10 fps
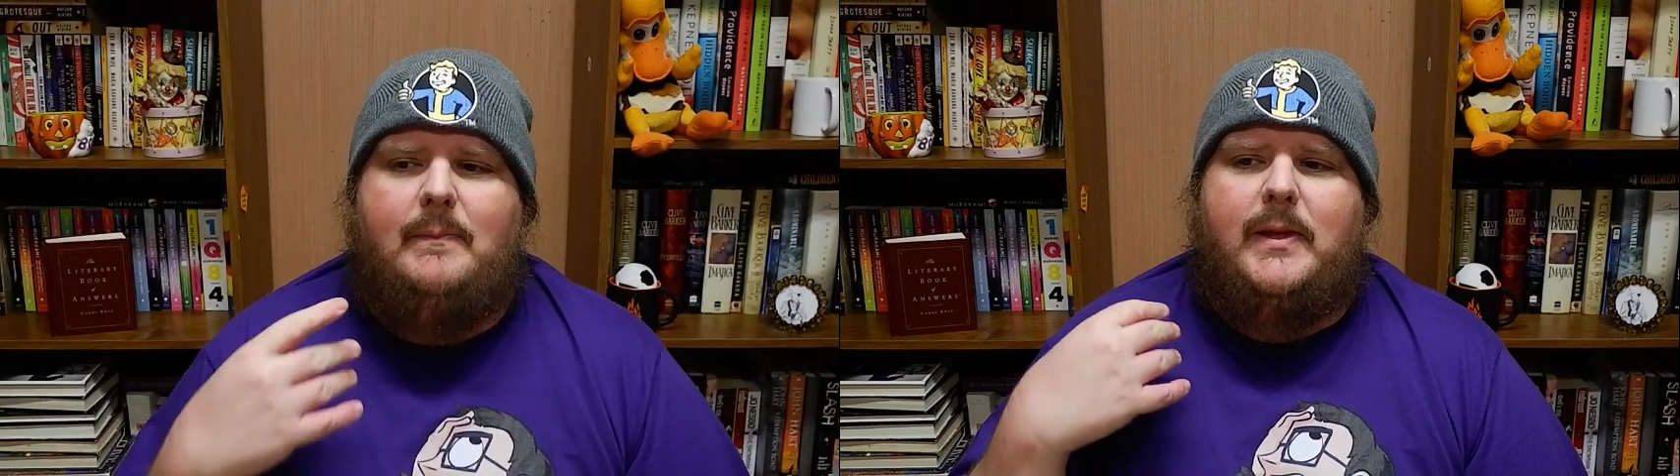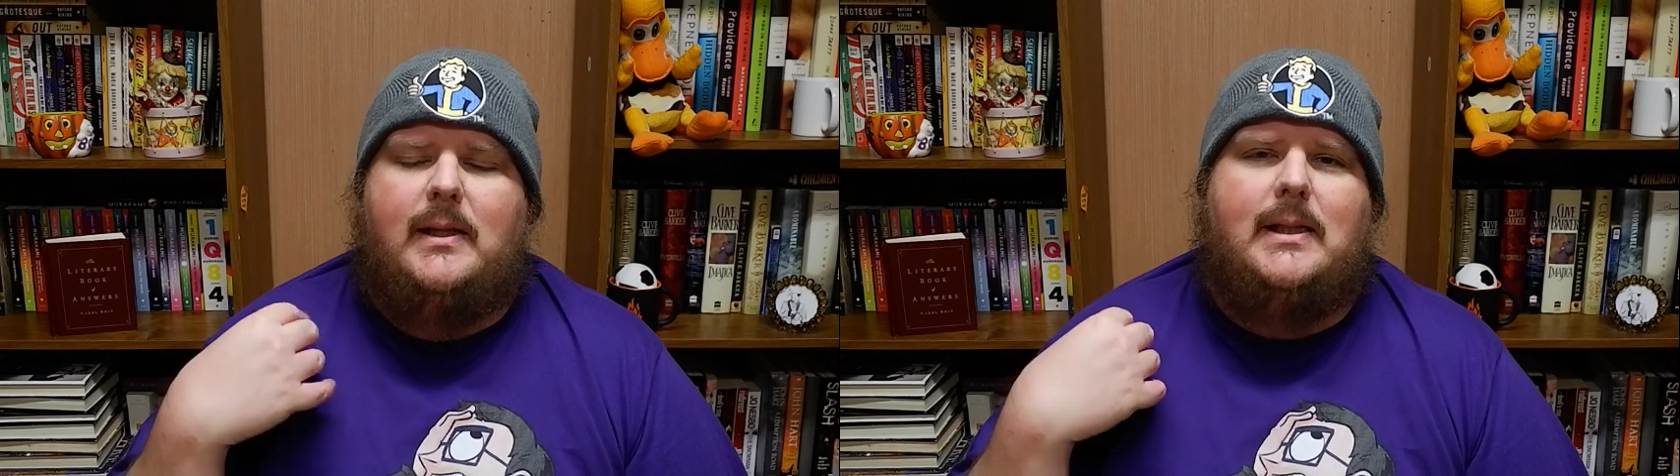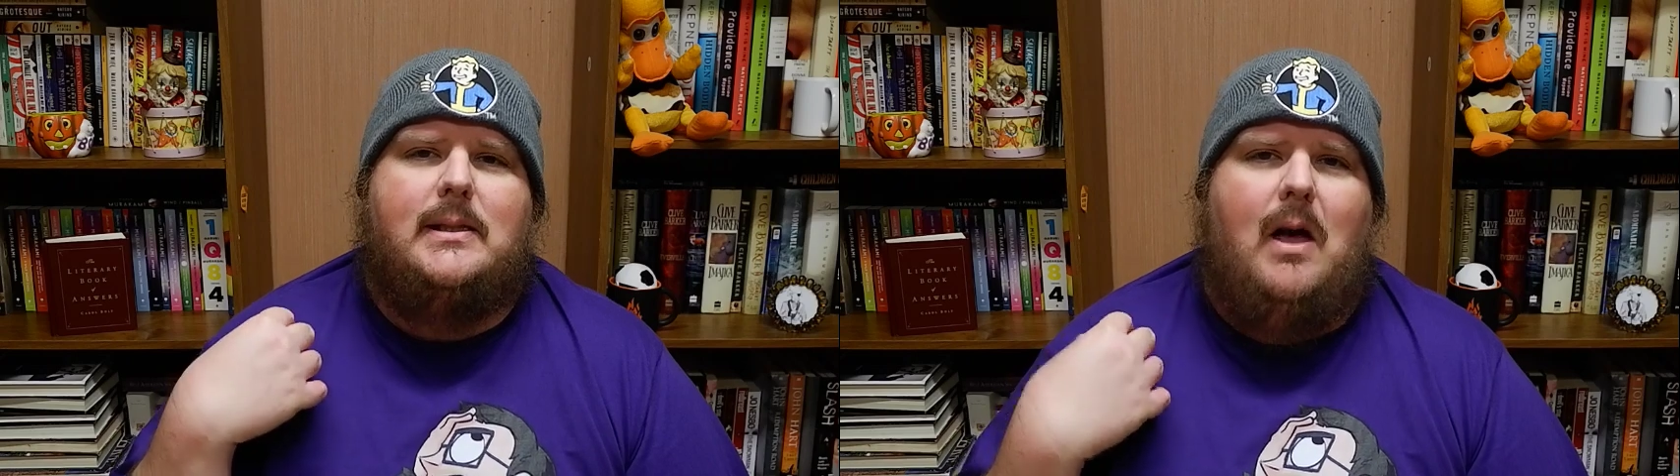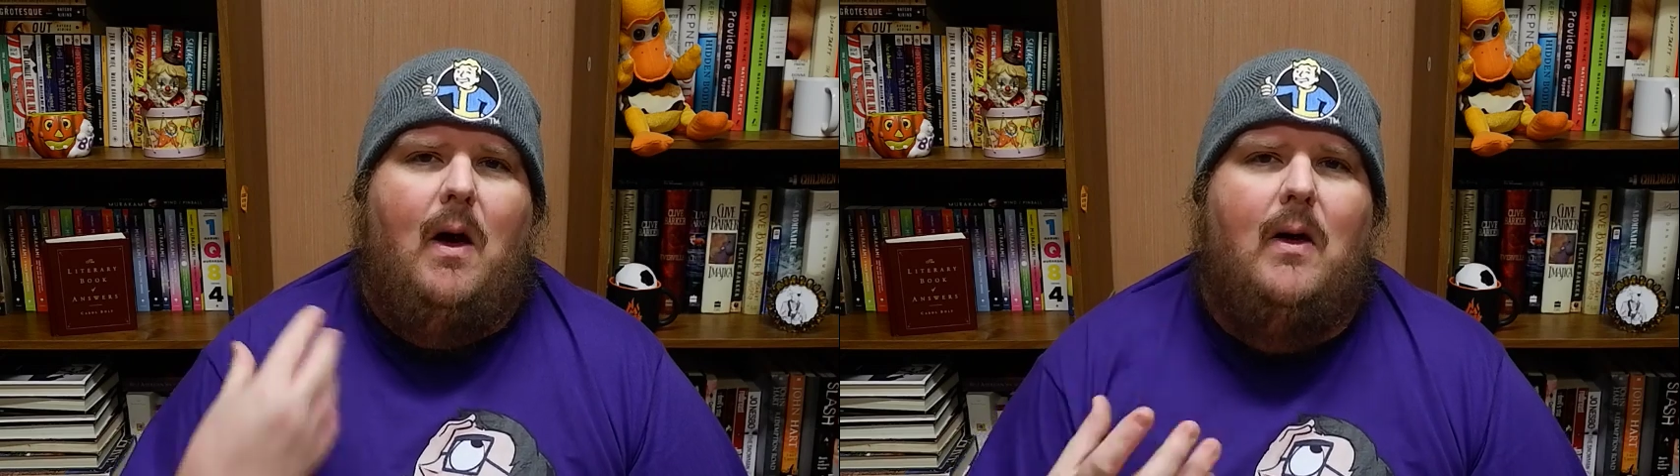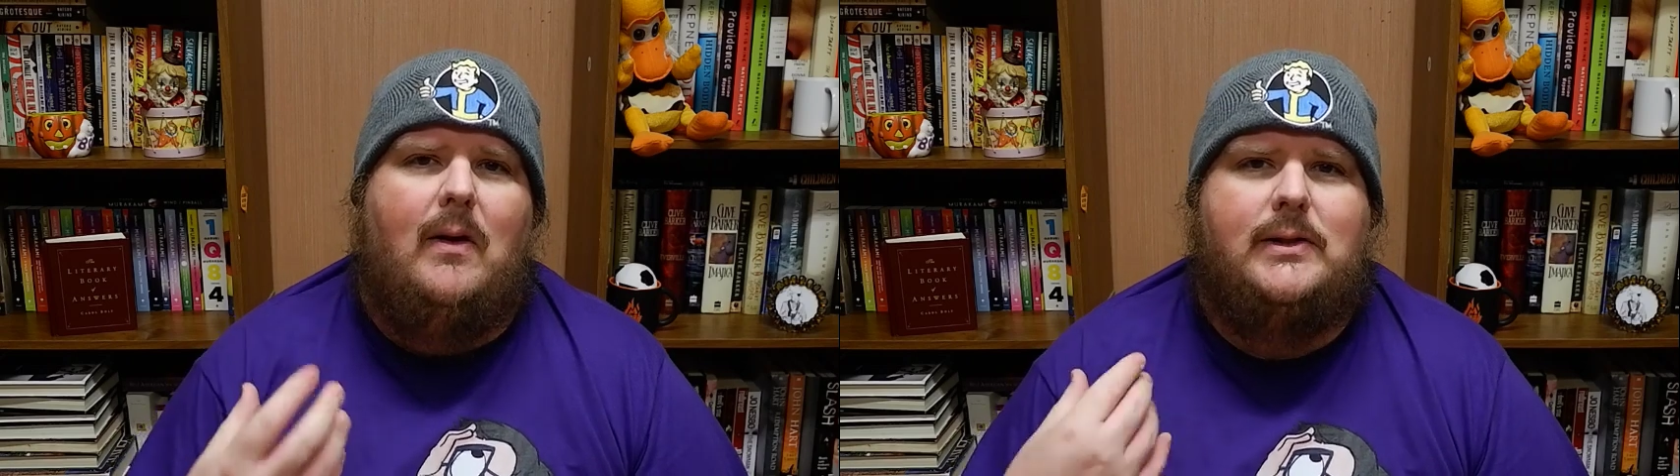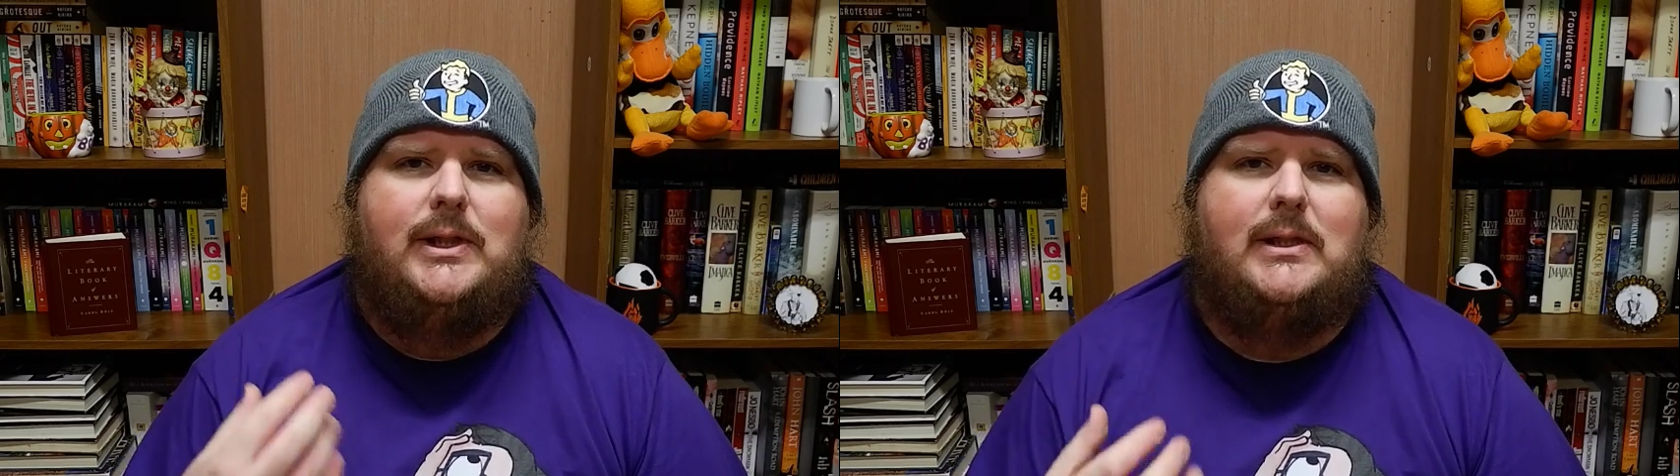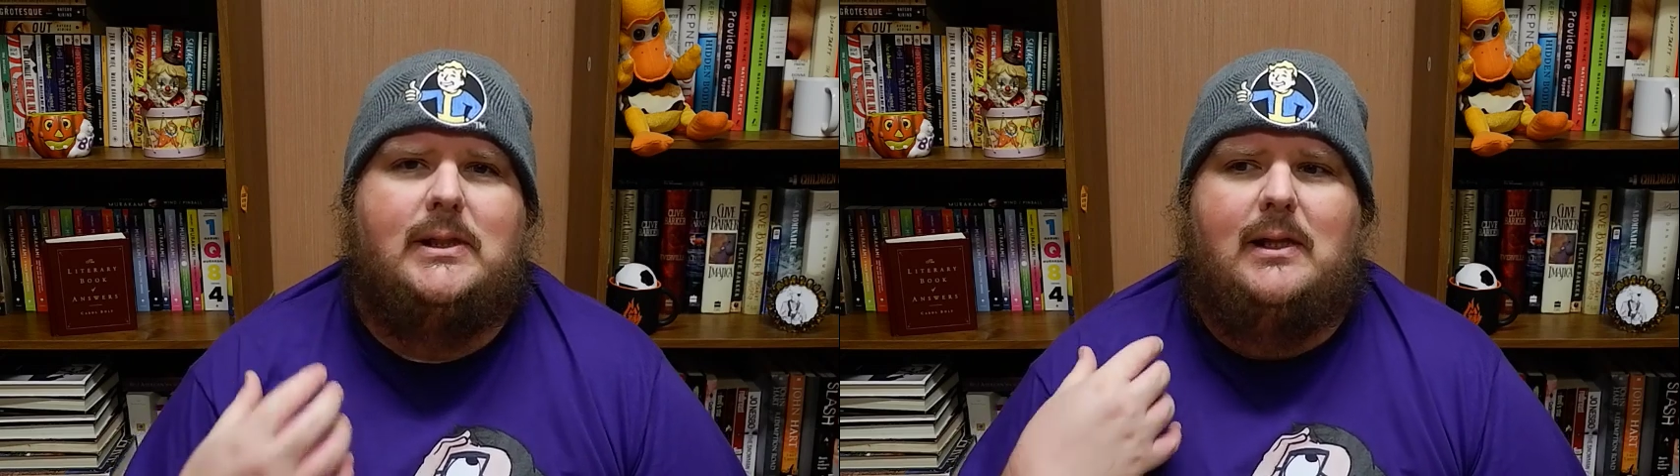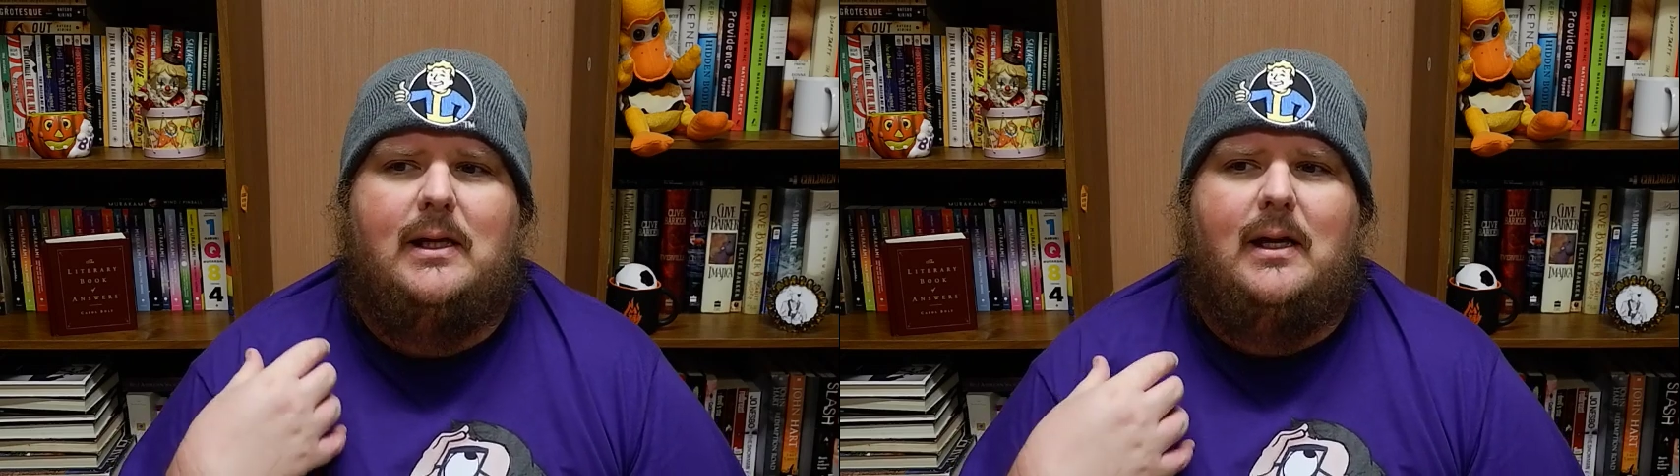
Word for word: this is all just